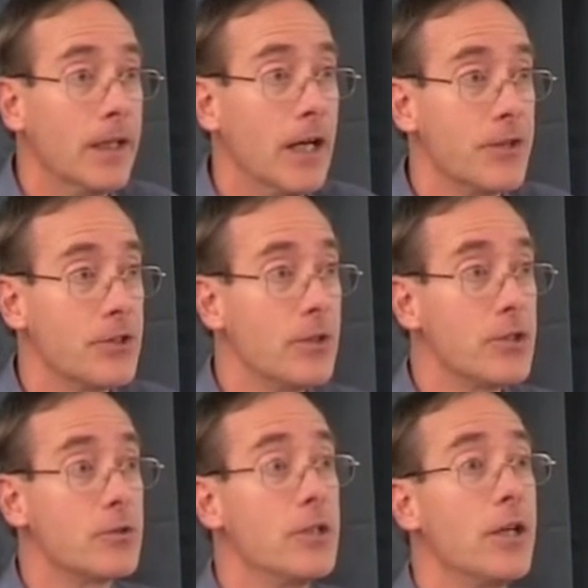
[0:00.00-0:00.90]
Uh, so
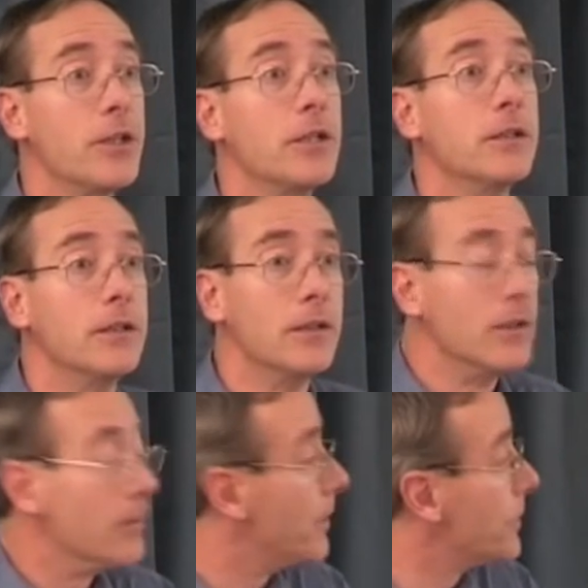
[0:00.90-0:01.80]
this is another
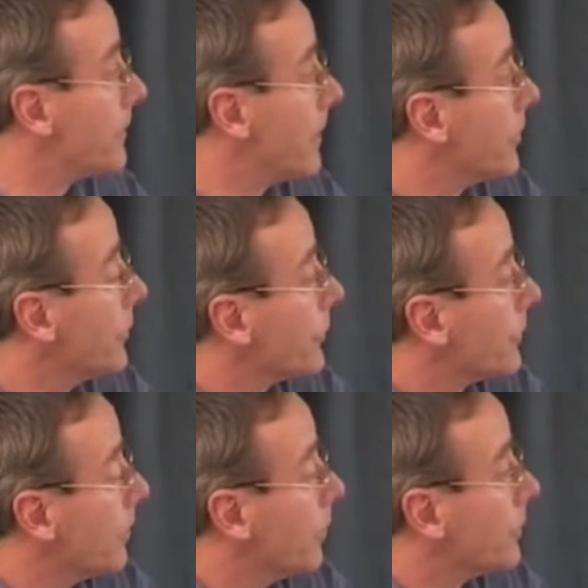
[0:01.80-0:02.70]
piece of
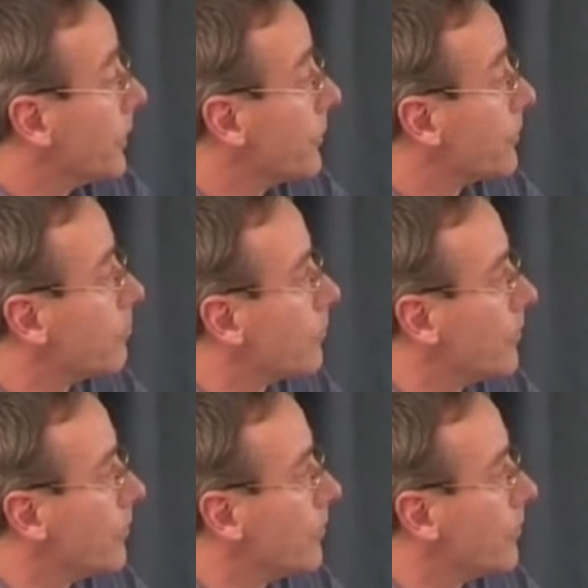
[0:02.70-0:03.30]
evidence which is